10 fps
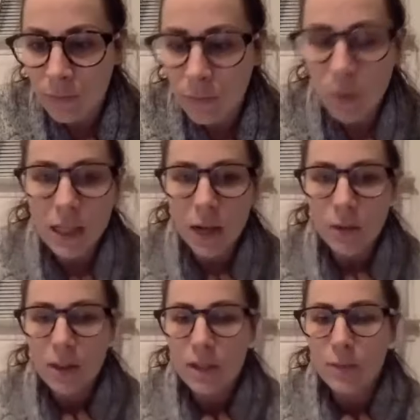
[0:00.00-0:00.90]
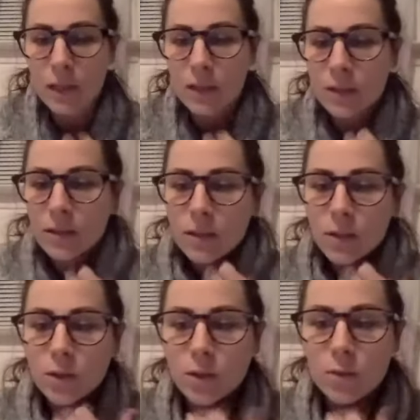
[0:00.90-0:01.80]
What's that question mean?
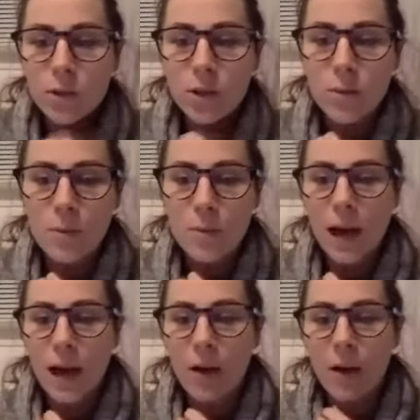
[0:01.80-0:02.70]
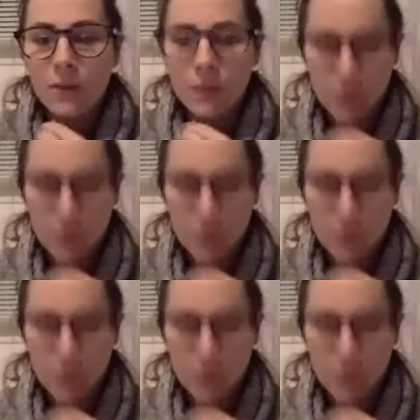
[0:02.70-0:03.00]
YouTube, but how often,